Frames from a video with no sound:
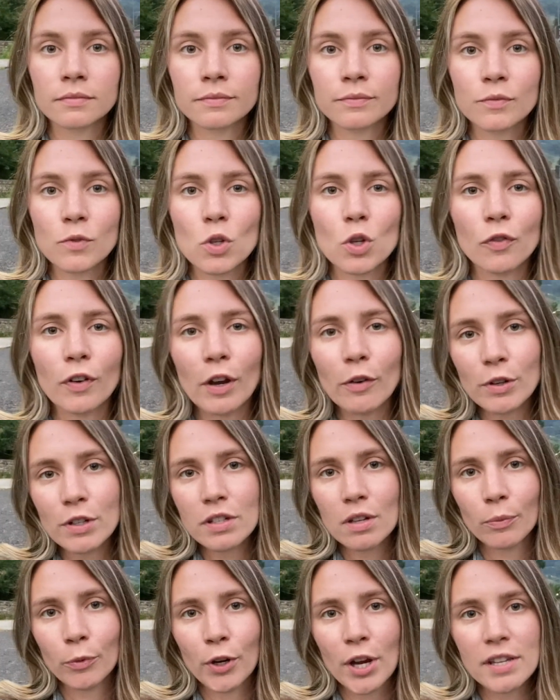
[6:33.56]
So if I were to
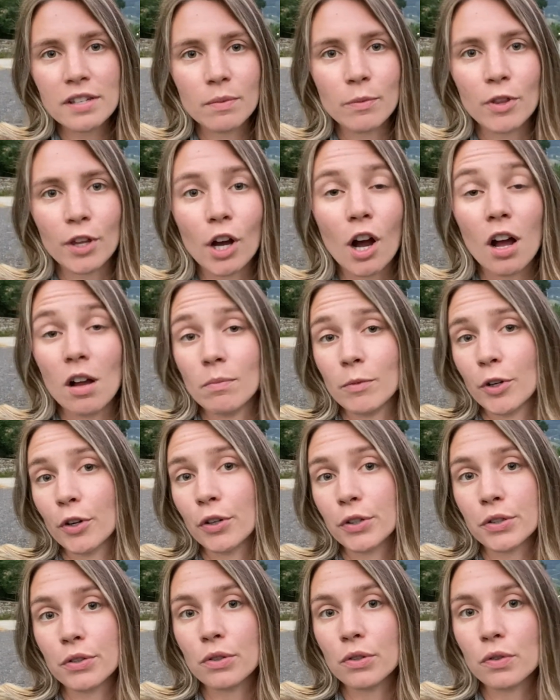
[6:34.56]
summarize some of the common
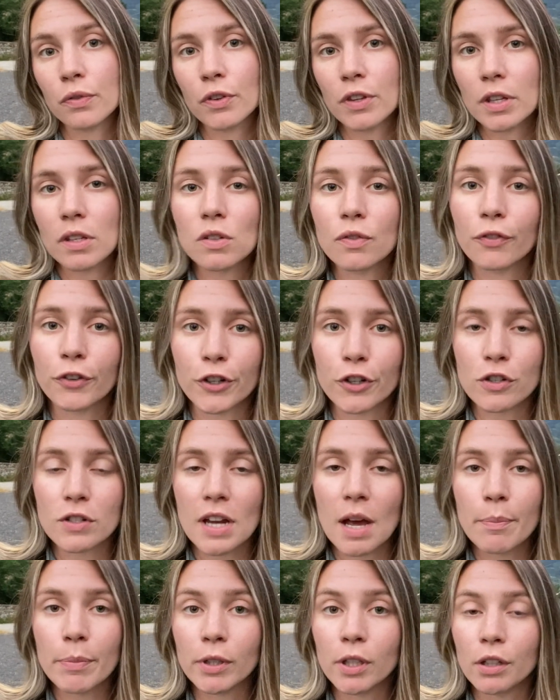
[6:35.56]
hurdles for this first
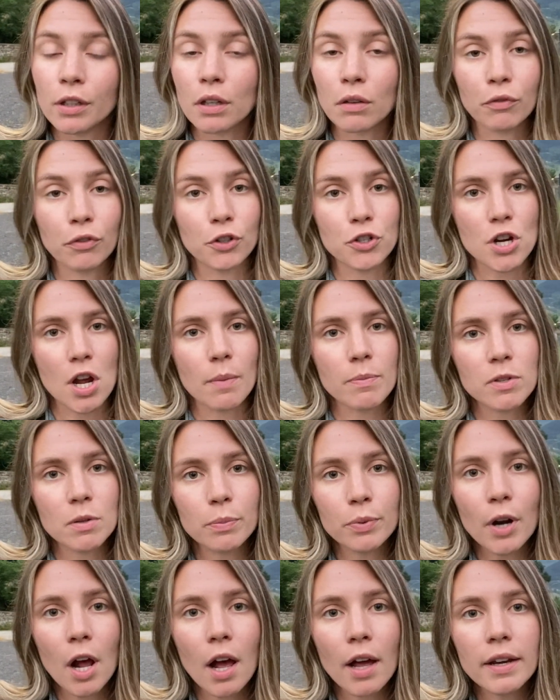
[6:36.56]
step in looking for jobs
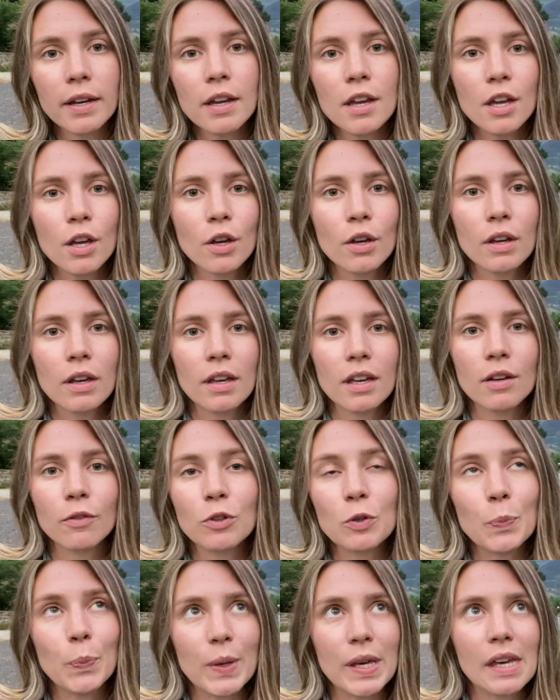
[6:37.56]
abroad, it
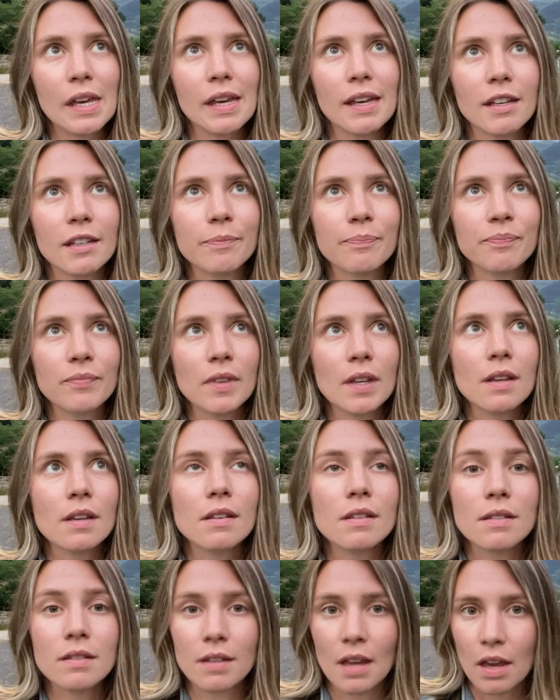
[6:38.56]
would be
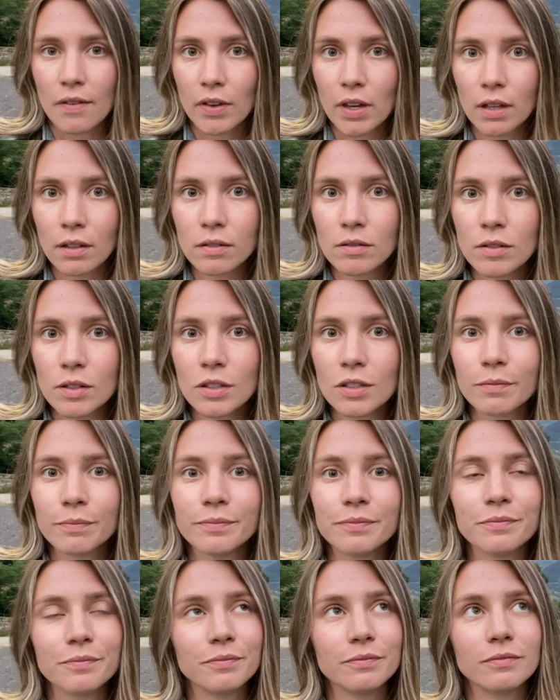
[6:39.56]
savings,
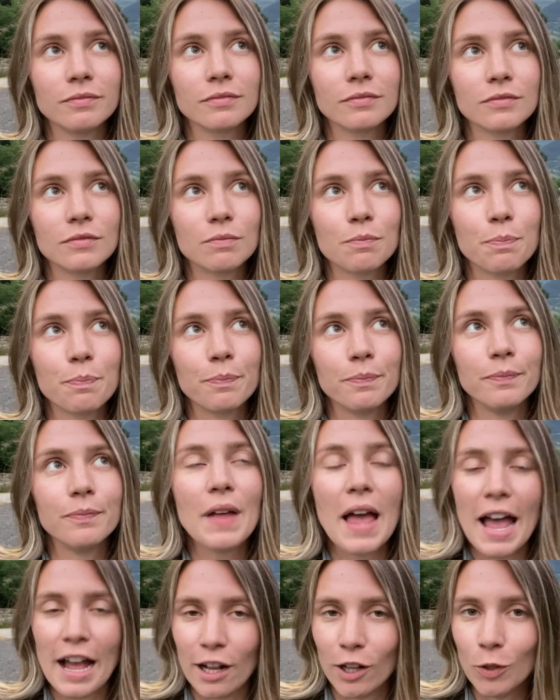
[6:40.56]

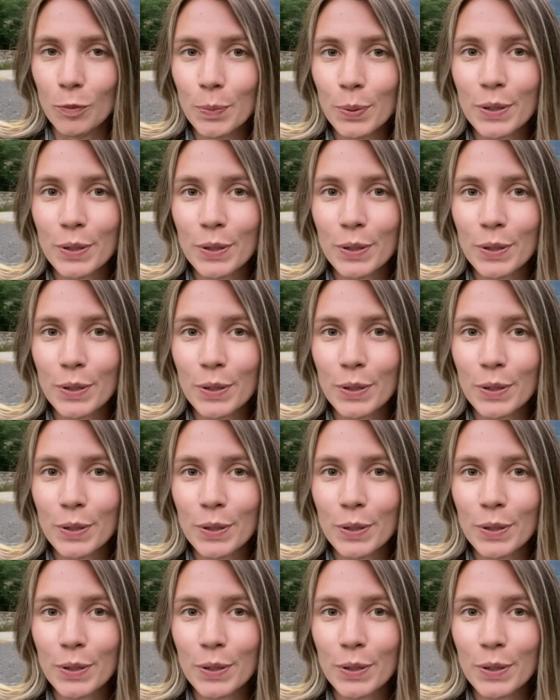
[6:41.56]
help,